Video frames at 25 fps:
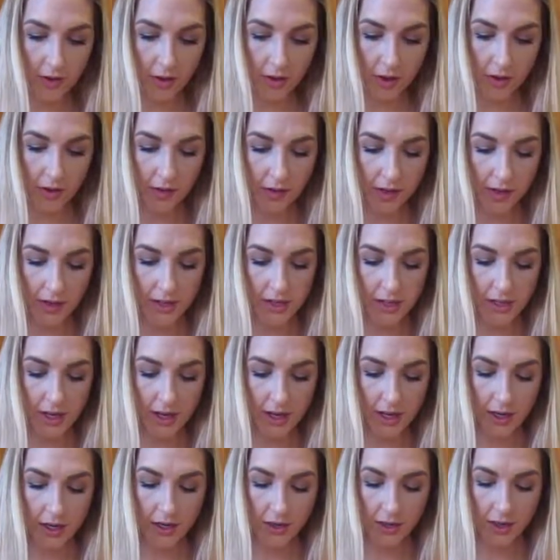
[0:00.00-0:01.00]
On this
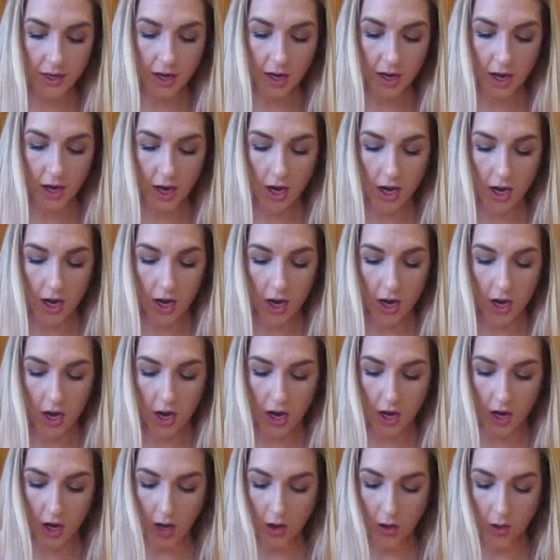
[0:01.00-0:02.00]
side,
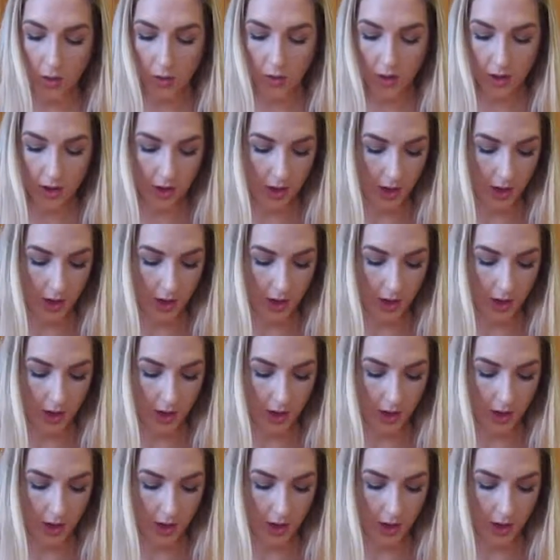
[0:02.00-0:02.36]
no,